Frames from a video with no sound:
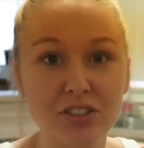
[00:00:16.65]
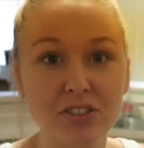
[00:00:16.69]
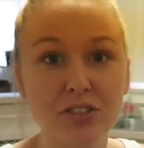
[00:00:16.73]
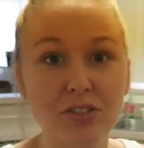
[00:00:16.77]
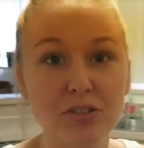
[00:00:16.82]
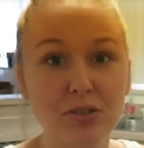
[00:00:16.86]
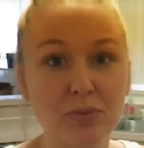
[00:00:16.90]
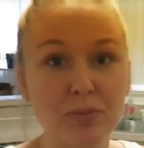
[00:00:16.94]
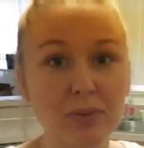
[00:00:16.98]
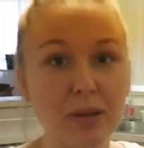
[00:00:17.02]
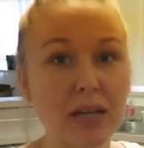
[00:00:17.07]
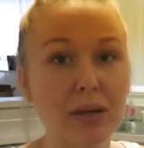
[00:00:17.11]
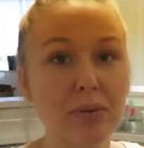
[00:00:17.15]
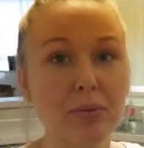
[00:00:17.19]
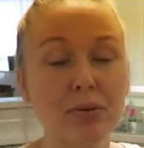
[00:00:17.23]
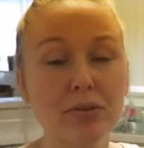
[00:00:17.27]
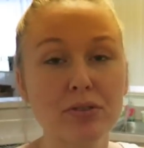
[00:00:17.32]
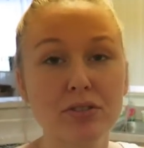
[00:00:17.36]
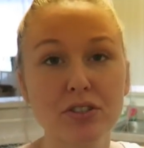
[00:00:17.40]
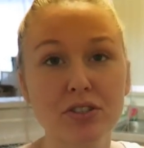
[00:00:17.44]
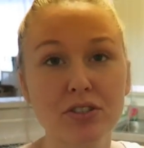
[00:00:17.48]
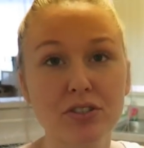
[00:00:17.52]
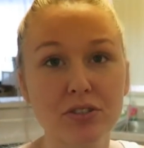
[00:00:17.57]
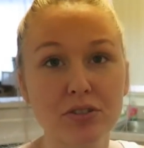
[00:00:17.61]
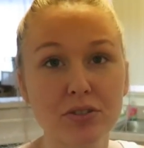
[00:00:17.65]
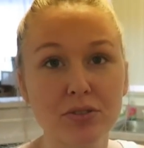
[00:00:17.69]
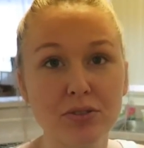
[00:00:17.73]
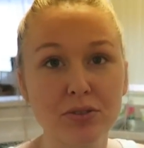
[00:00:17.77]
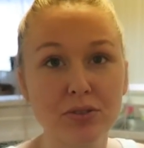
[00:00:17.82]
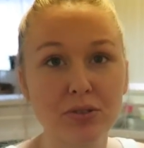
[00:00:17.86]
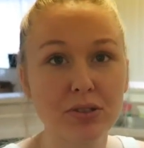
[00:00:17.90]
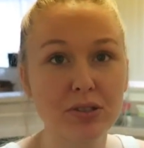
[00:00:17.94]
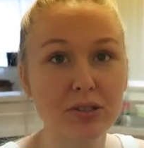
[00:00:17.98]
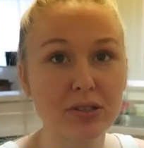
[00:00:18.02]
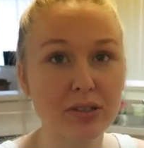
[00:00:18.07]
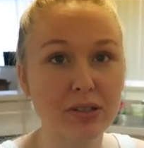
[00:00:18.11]
to be able
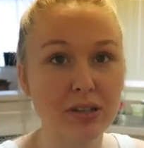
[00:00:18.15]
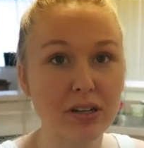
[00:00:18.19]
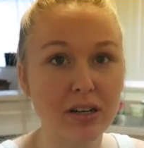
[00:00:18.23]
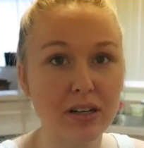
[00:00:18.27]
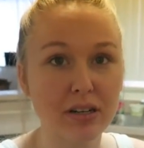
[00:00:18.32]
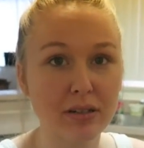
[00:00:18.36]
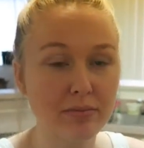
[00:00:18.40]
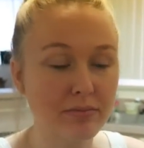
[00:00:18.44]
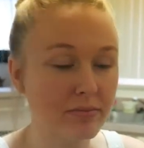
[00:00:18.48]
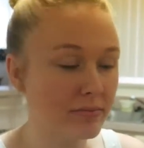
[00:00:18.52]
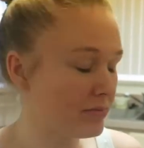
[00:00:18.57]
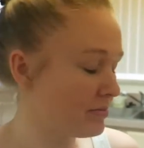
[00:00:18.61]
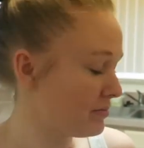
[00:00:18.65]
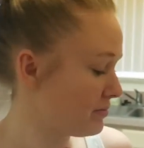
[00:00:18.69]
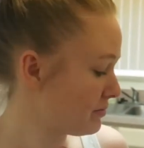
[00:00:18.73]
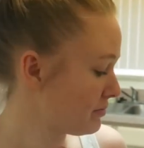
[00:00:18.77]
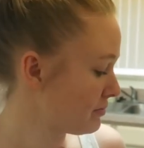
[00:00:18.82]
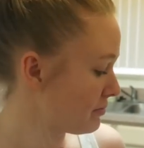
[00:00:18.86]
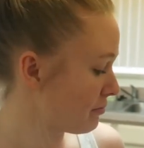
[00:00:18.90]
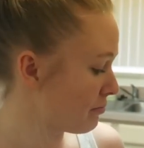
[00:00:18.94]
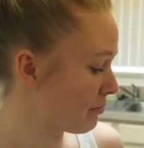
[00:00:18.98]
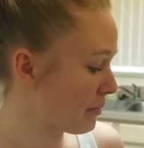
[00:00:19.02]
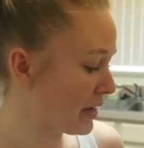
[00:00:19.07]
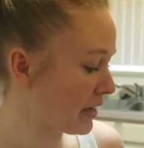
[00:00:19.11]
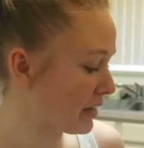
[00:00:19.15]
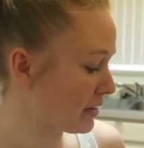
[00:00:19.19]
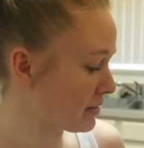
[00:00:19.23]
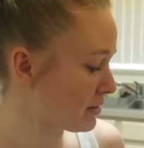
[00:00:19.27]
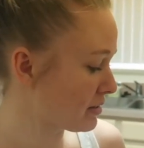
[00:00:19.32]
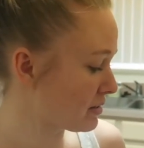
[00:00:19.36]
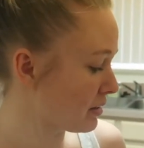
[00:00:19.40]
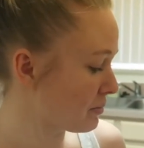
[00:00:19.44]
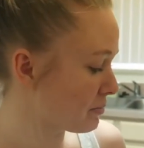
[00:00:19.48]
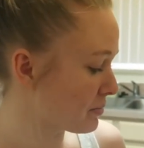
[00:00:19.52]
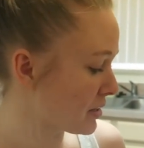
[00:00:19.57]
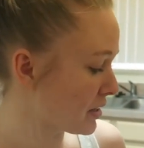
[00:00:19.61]
to um, make
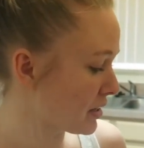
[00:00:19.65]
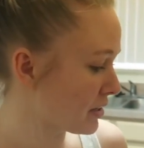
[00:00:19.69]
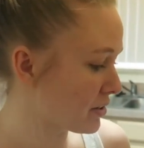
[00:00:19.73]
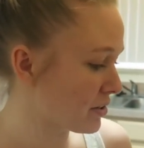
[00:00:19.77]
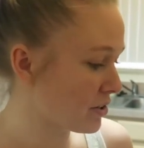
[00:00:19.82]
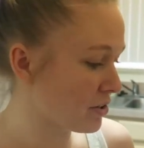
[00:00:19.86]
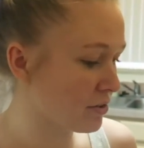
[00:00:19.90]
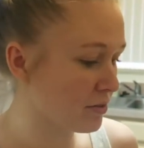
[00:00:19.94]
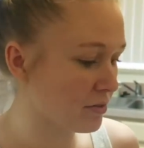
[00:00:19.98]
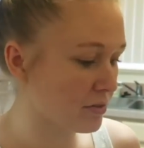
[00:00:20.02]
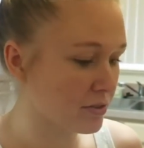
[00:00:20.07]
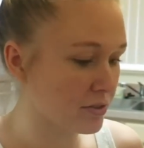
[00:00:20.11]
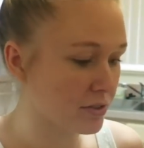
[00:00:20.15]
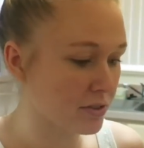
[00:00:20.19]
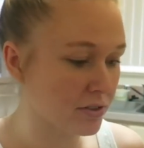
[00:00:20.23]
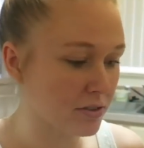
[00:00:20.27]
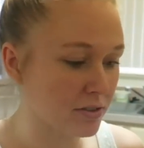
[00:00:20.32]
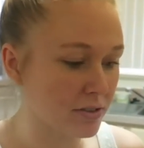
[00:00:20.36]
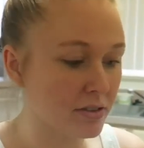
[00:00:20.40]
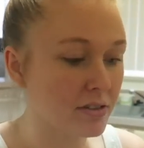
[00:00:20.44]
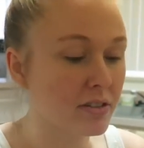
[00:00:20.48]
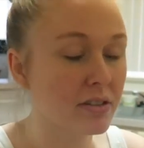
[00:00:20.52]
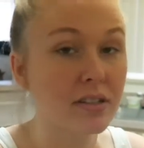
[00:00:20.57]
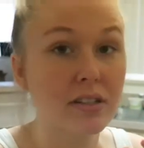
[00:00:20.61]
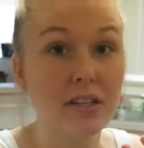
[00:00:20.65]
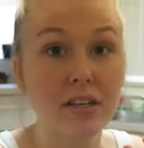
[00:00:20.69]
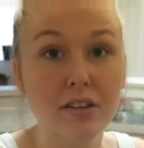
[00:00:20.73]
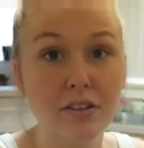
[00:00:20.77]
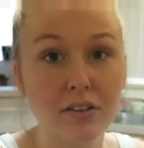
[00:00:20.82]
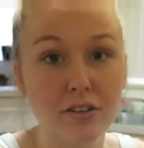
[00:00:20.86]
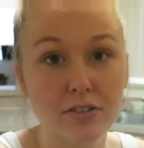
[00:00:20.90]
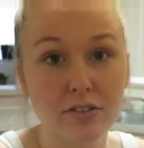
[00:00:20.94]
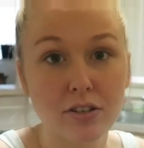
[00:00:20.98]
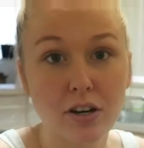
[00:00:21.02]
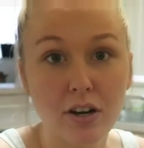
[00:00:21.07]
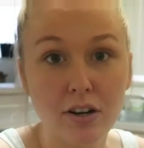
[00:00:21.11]
something cute for your
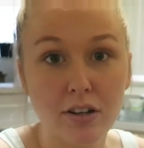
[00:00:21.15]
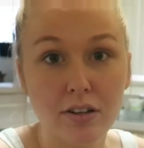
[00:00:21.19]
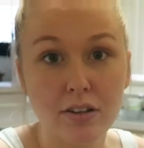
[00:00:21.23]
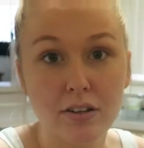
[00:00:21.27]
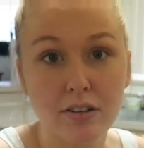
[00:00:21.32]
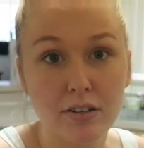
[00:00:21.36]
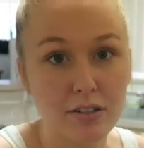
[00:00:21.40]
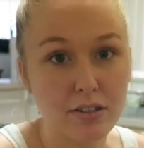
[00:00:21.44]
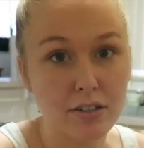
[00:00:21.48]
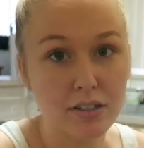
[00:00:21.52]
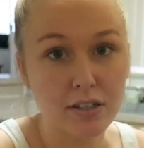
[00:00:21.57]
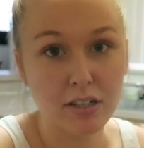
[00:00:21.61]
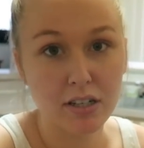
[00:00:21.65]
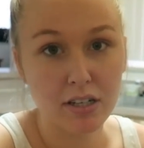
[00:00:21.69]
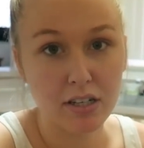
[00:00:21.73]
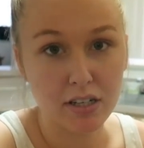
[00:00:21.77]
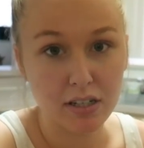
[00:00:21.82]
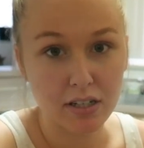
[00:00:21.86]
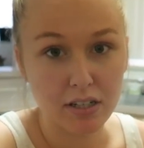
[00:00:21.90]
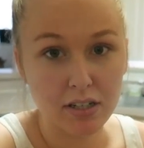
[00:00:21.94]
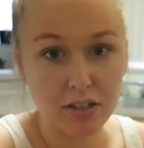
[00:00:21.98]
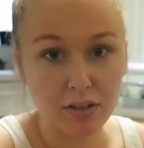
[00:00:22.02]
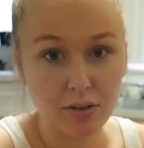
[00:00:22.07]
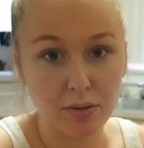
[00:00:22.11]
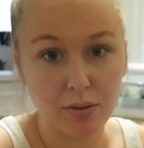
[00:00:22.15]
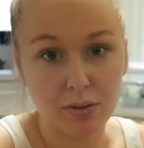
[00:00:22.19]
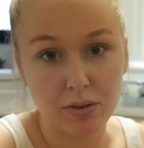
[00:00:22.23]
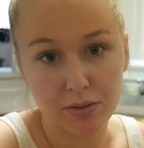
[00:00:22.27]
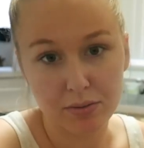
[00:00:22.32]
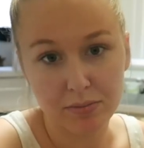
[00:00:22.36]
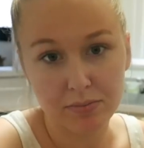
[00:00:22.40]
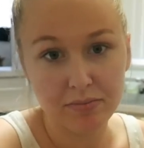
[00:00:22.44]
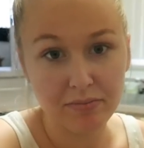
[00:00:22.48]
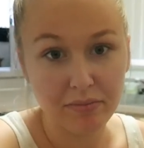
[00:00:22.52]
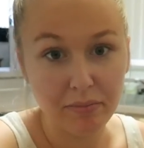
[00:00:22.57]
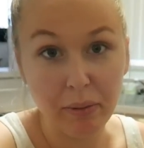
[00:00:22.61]
either toddler
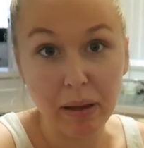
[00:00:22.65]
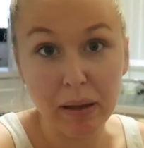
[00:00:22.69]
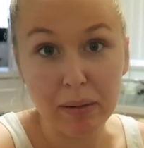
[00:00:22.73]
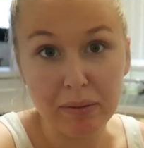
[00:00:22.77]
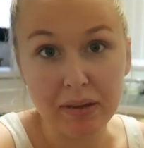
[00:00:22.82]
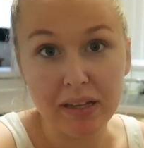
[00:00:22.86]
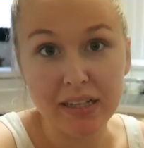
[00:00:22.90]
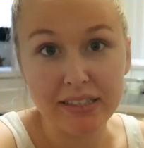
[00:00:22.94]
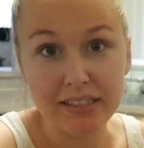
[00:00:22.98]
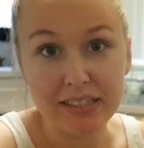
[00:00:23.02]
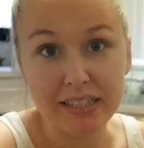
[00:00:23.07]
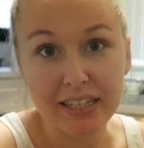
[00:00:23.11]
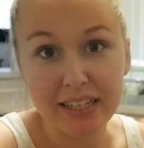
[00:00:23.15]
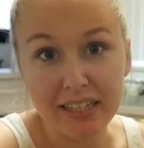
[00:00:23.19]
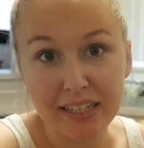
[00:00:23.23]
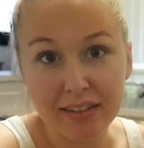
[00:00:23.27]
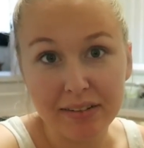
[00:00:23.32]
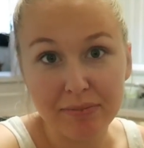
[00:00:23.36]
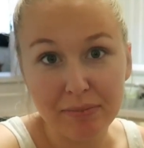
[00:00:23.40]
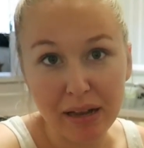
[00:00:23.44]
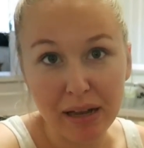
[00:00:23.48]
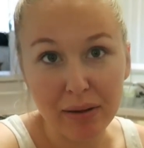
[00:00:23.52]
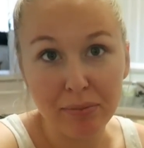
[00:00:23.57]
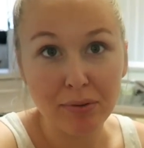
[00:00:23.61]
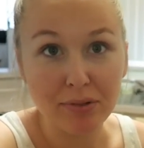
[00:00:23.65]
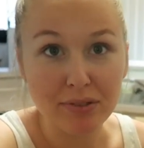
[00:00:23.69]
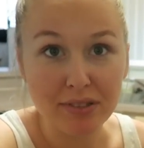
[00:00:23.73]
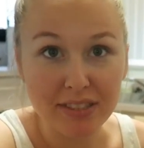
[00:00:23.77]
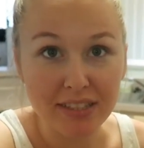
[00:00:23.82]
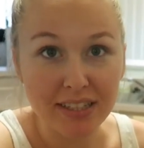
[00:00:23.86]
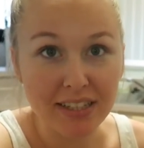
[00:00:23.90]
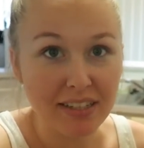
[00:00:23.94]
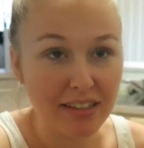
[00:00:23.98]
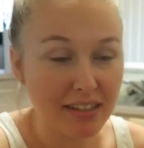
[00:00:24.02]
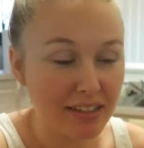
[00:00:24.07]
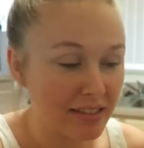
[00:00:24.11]
or baby that's eat, able
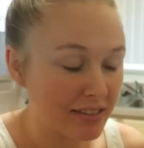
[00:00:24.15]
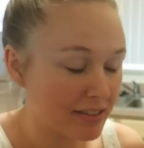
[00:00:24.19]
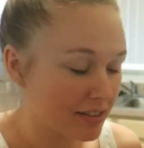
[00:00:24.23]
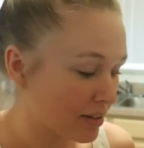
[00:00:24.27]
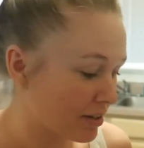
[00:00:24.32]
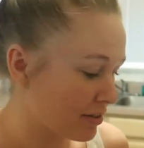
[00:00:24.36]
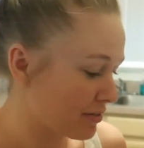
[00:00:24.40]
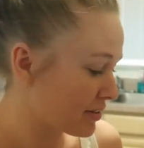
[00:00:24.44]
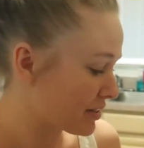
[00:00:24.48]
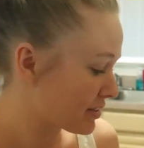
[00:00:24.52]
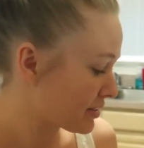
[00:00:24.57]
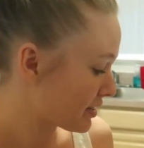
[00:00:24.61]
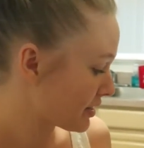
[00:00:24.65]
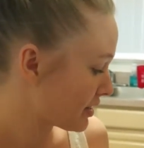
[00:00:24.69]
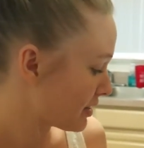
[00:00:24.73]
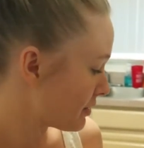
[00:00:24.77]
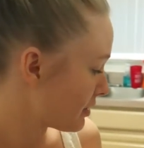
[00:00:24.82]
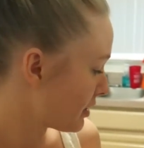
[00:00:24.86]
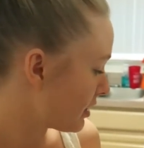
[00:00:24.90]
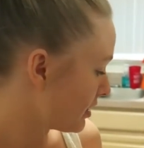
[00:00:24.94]
to eat this, obviously.